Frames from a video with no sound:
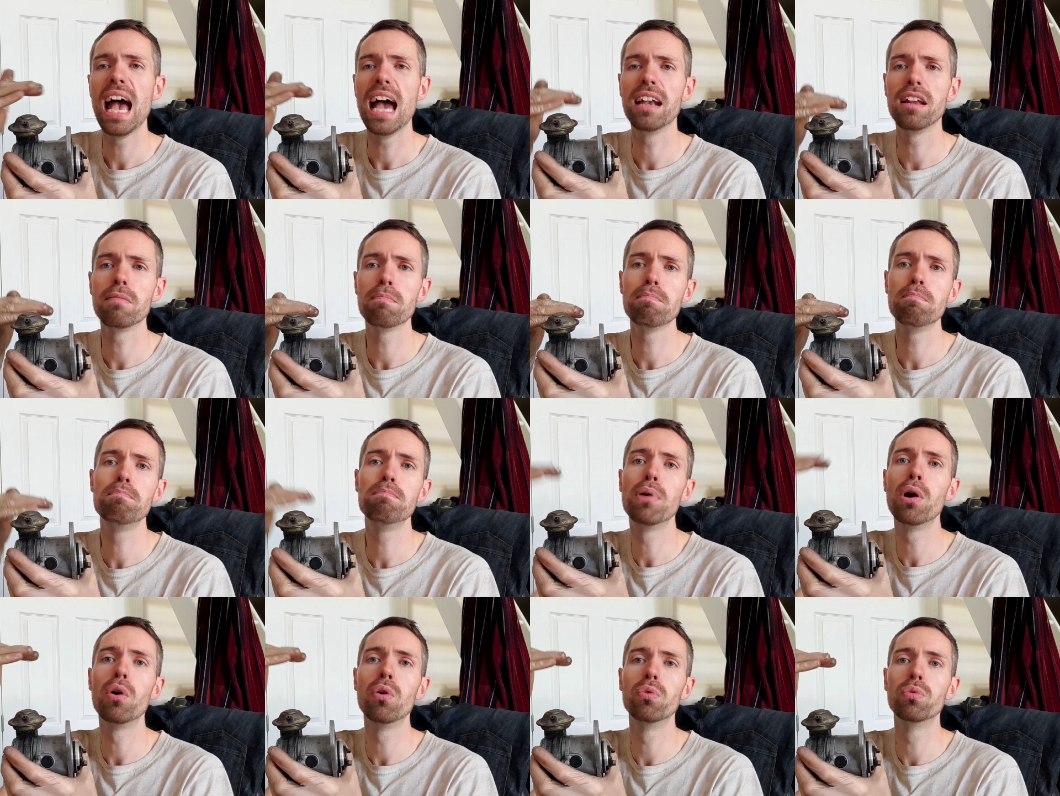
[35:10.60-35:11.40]
and it
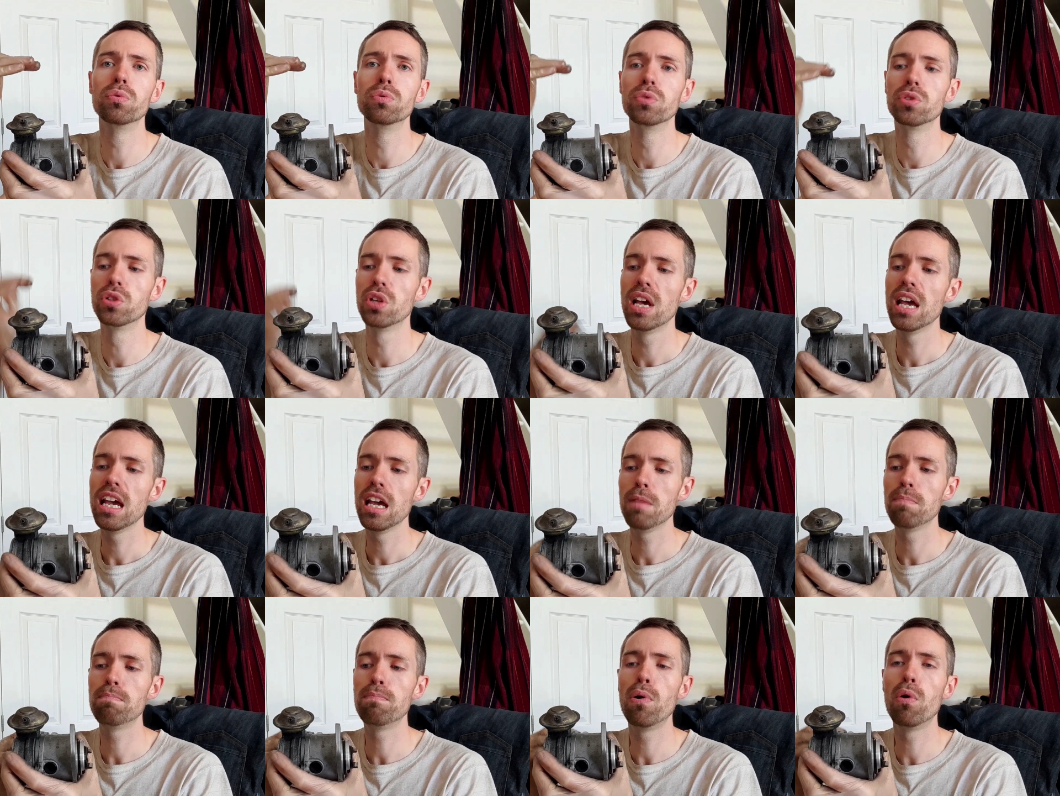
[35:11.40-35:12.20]
pulls
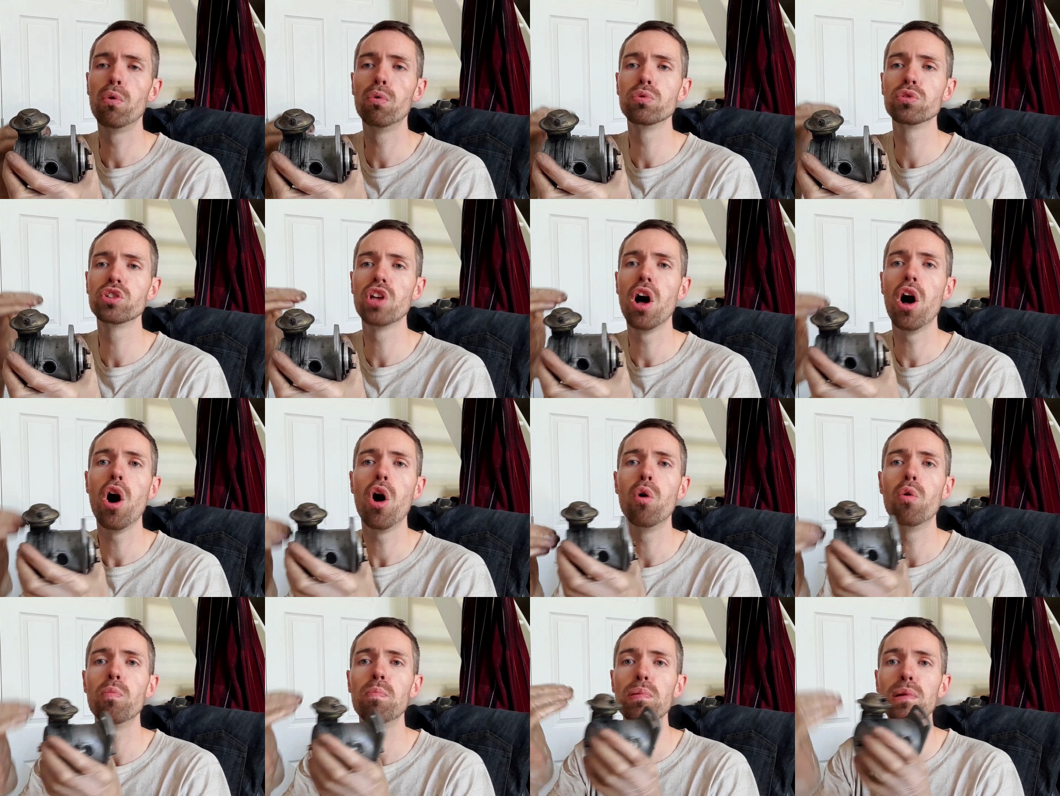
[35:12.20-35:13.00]
the
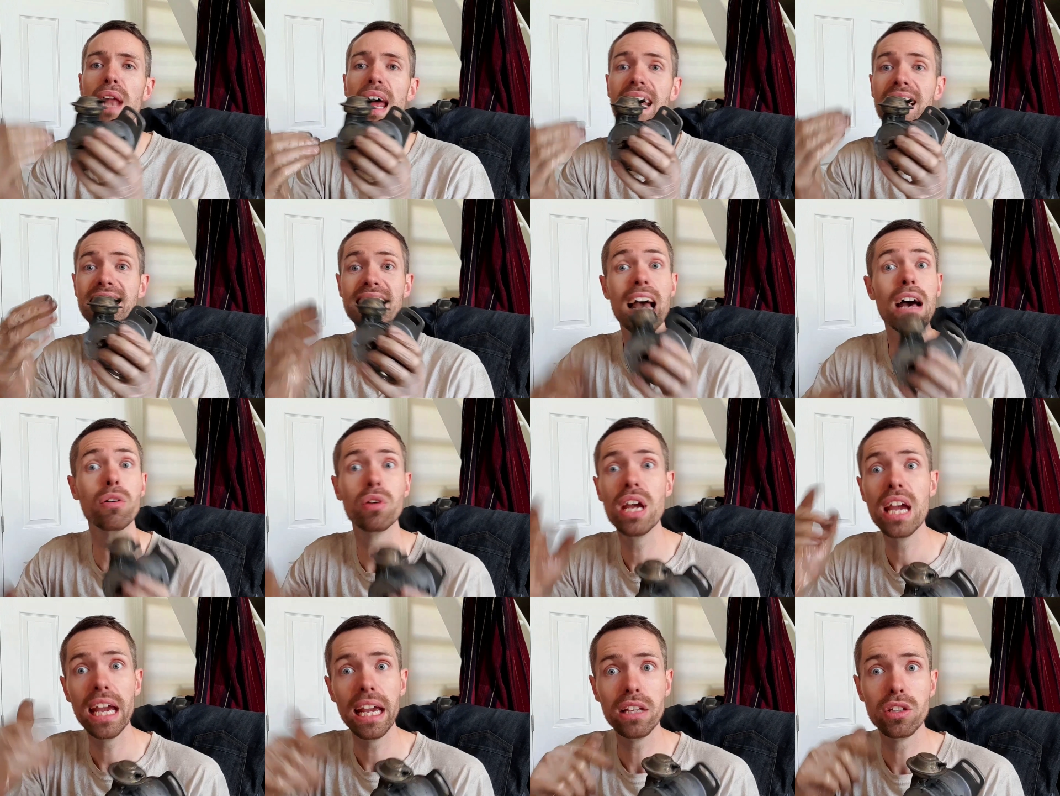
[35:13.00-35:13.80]
whole plate out.